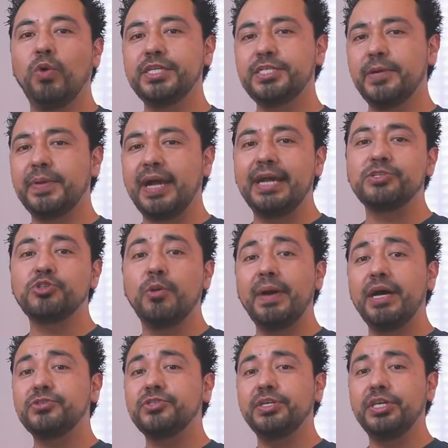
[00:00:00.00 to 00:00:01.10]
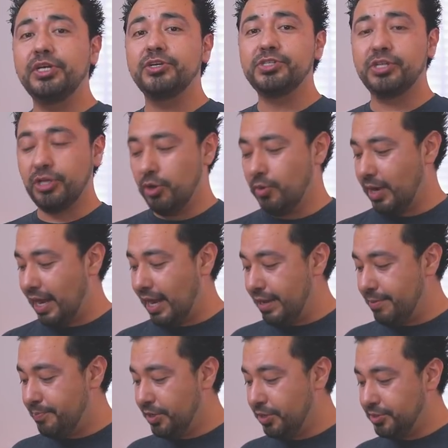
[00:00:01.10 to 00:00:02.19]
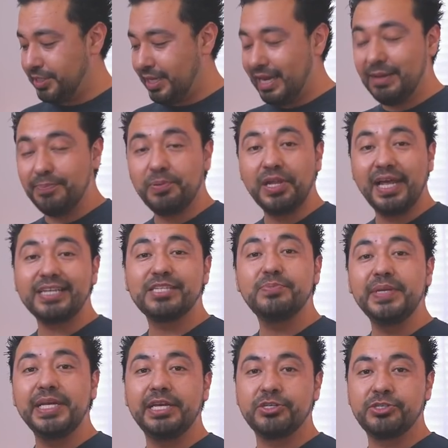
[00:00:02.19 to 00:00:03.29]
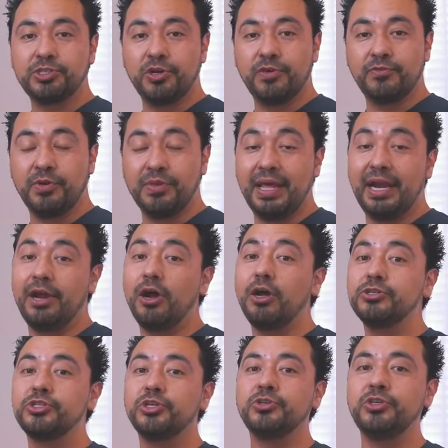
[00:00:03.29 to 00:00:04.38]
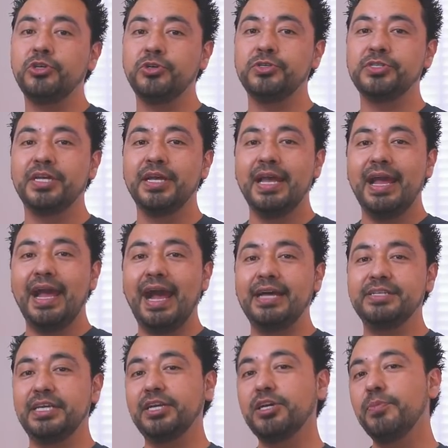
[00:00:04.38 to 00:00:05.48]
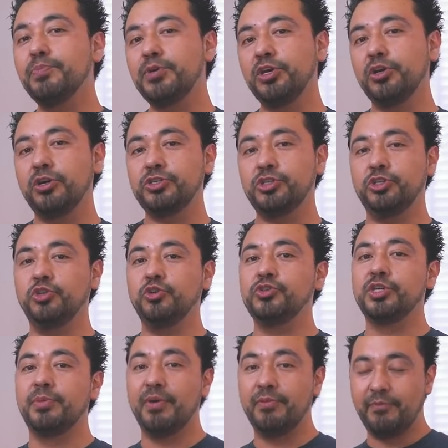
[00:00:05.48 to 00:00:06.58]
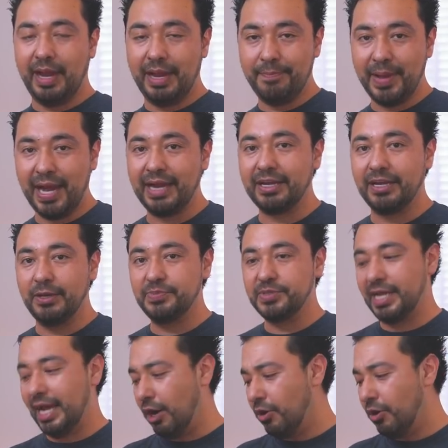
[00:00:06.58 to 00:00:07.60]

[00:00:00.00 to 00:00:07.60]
What's up, guys? So about 2 years ago, I built a Plex Media Server that I also use as a computer to do some of my backups.